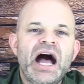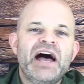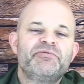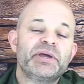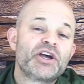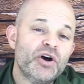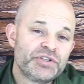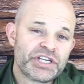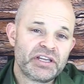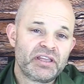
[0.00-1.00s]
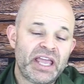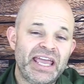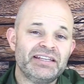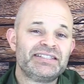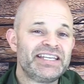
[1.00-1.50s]
I've been coaching
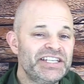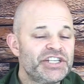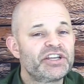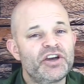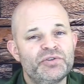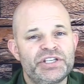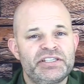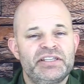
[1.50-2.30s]
and teaching coaches